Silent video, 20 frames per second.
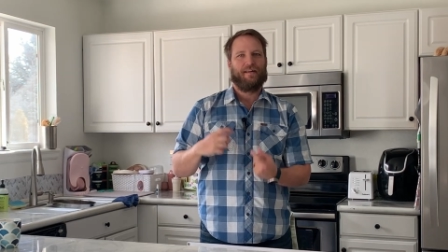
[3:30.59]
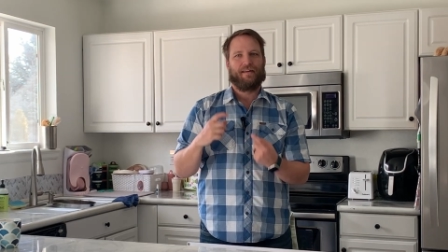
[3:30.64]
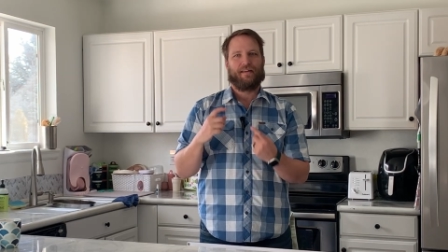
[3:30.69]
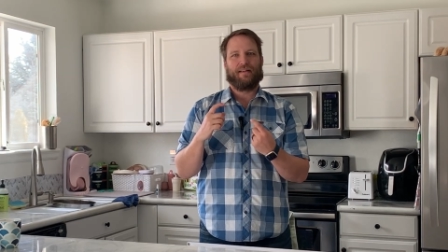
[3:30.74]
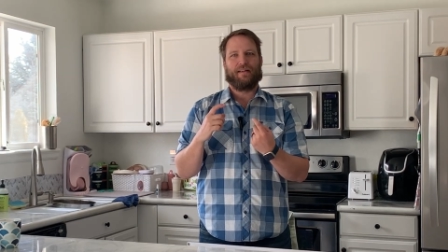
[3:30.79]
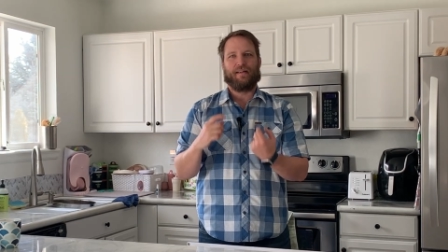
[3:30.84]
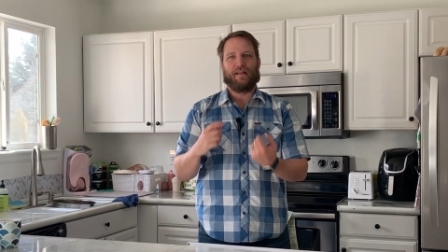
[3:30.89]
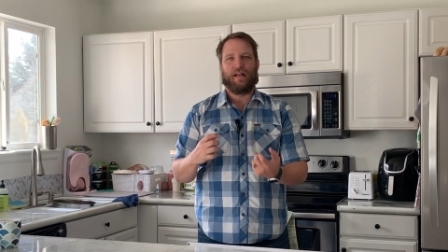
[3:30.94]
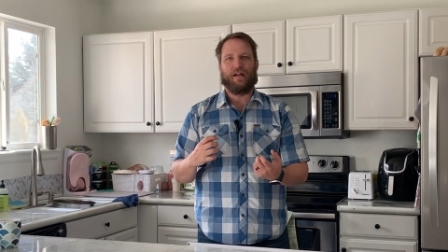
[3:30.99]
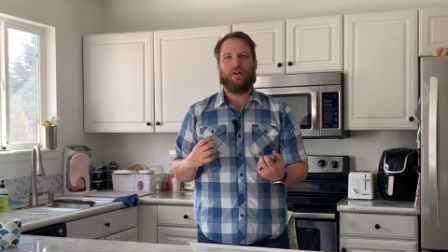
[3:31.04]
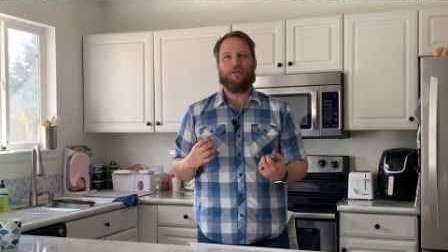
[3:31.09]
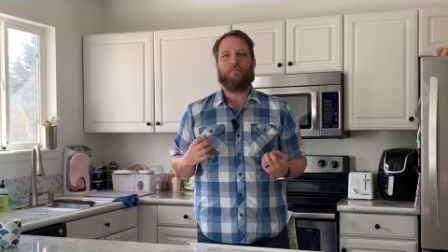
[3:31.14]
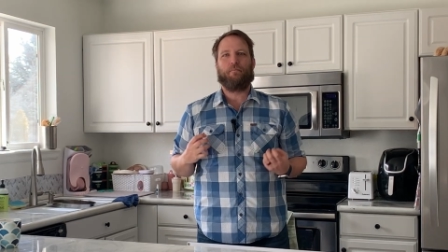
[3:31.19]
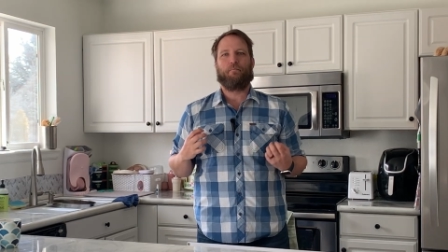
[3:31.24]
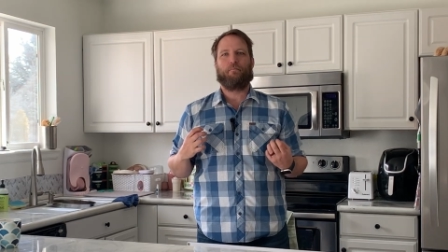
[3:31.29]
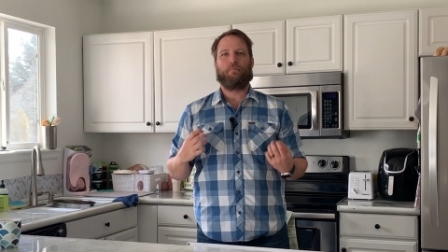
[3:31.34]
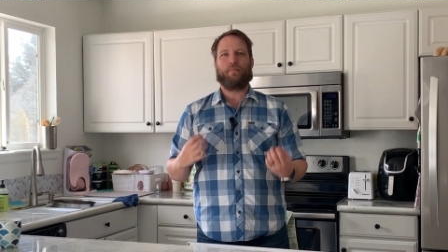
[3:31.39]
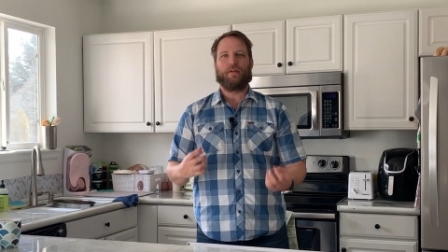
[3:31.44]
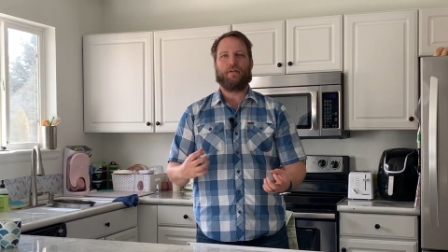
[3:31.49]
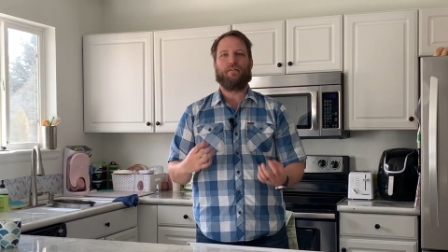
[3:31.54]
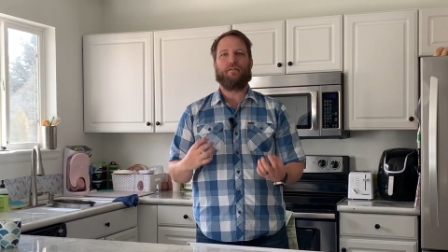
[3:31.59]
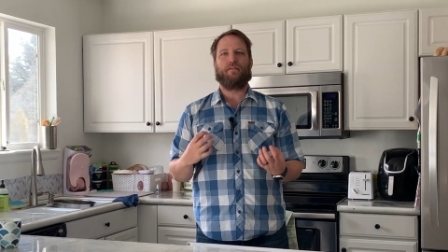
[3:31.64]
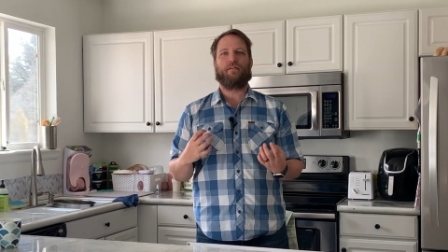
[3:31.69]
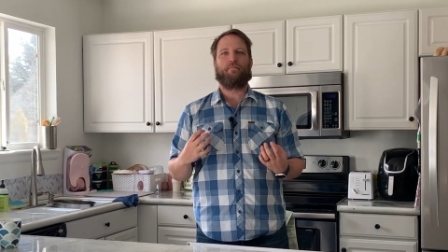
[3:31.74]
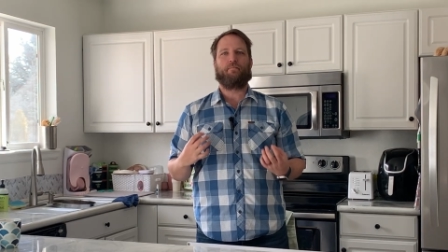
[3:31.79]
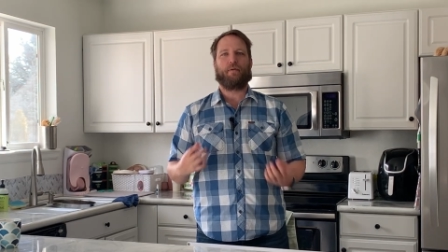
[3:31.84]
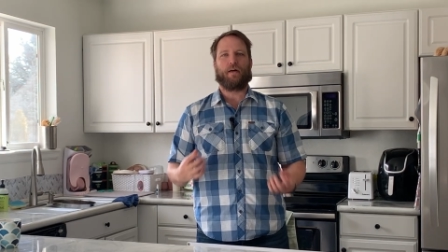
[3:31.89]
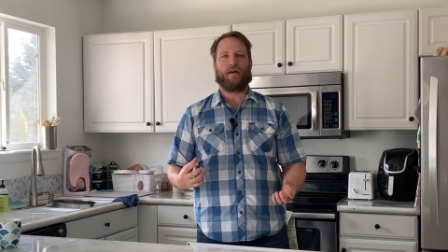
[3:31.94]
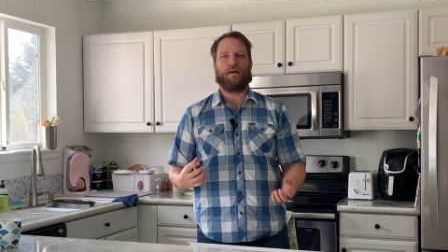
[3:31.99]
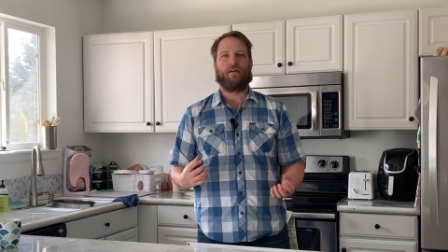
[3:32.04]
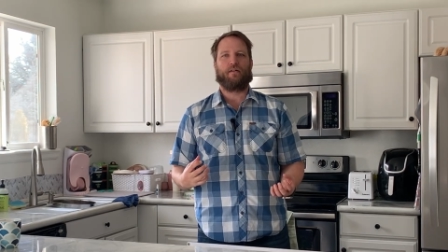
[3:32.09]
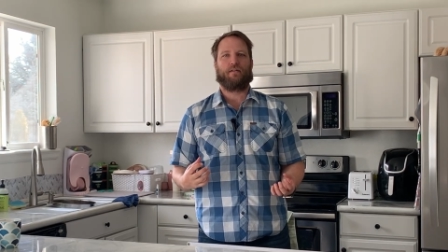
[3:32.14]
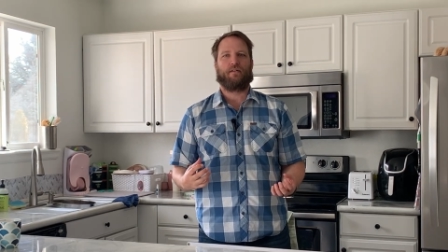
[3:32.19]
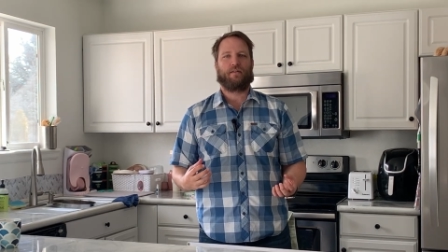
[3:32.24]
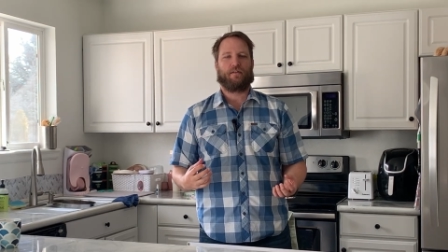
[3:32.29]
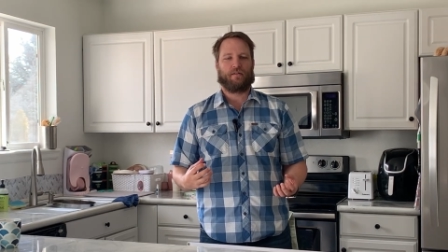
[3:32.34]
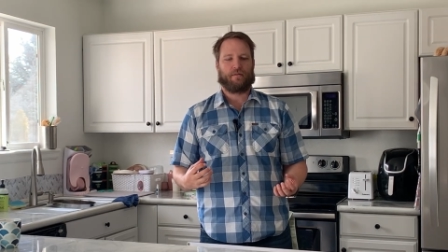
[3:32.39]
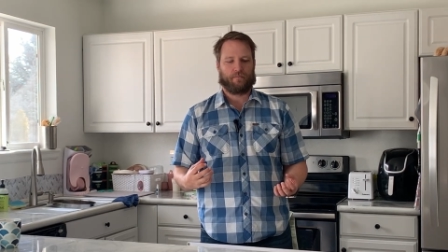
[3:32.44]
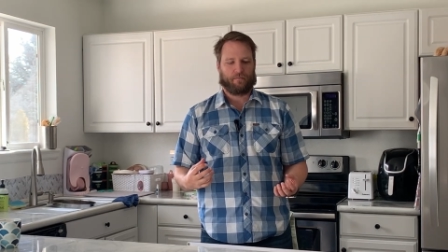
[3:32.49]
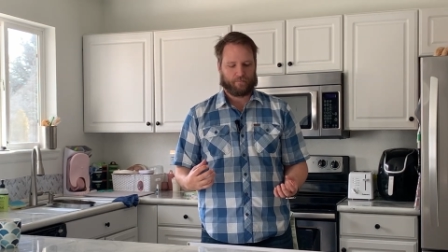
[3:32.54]
can help build
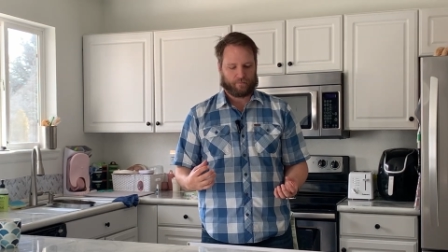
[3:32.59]
bonds.